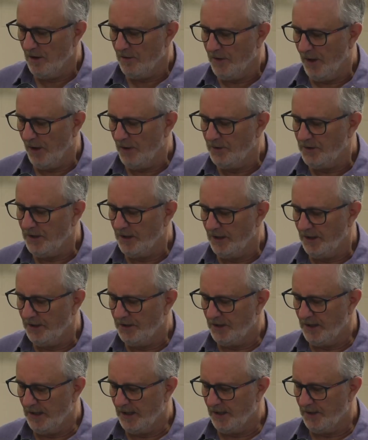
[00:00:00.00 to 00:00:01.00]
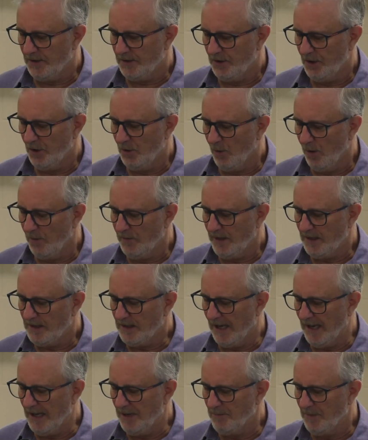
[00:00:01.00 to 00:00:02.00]
those initiates who on the
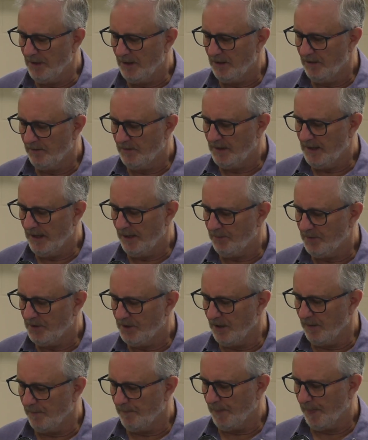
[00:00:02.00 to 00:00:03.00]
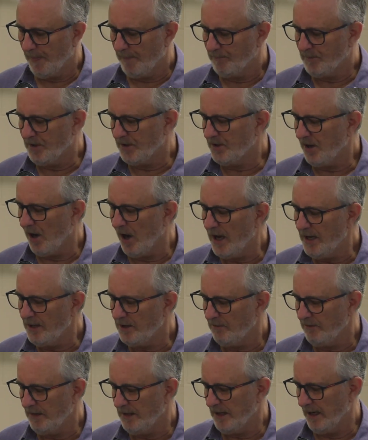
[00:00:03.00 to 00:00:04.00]
attainment of adeptship decide
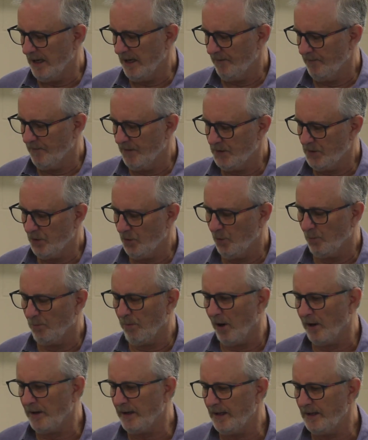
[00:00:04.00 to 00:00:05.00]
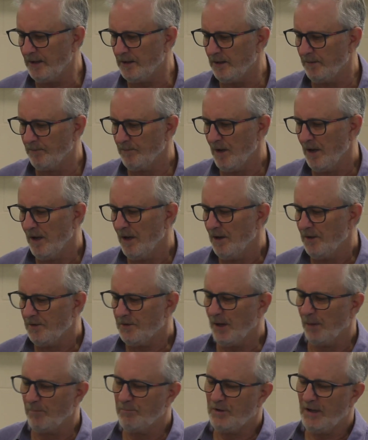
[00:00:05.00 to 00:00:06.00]
to retain physical bodies
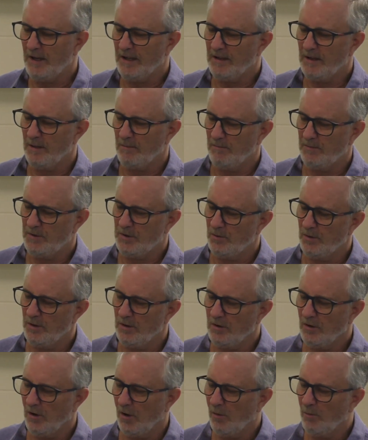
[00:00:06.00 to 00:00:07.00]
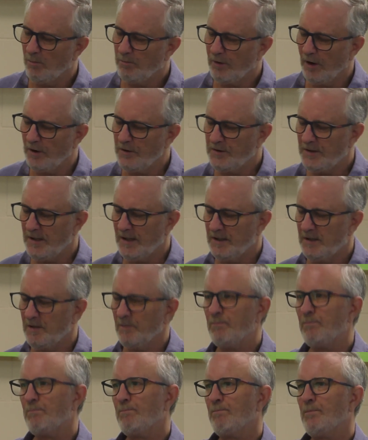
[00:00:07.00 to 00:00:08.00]
subject them to an occult process
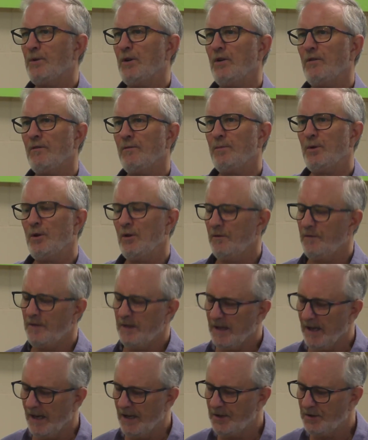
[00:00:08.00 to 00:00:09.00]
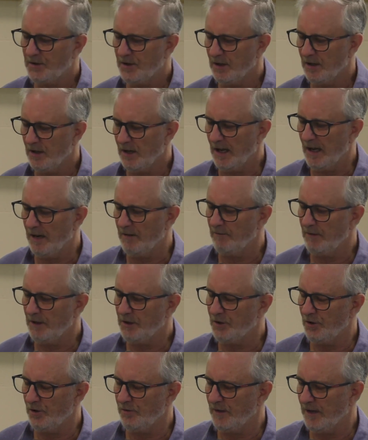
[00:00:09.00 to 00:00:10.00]
of purification and
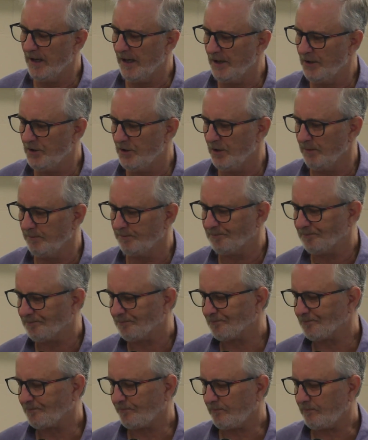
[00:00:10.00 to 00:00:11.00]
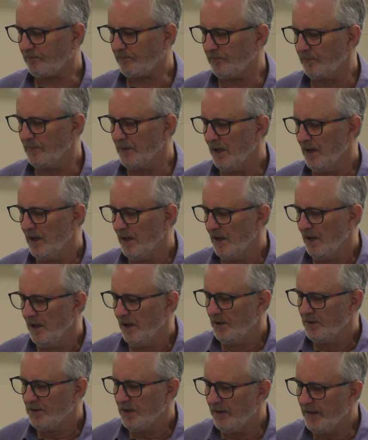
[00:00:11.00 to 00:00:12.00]
rejuvenation,
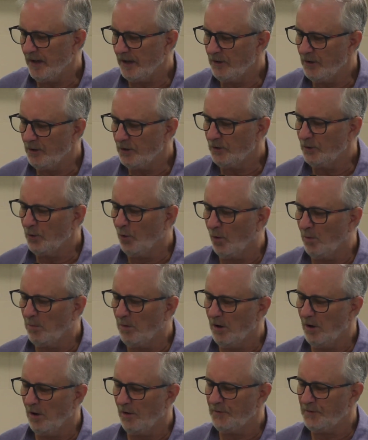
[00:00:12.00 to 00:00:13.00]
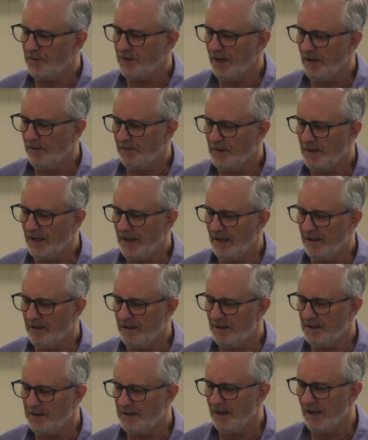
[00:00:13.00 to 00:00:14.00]
so that the normal onset of death
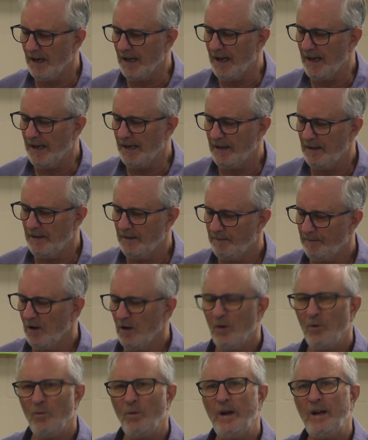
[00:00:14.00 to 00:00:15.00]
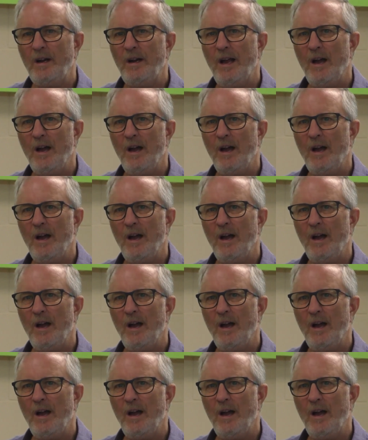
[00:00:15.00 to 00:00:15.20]
is delayed. When,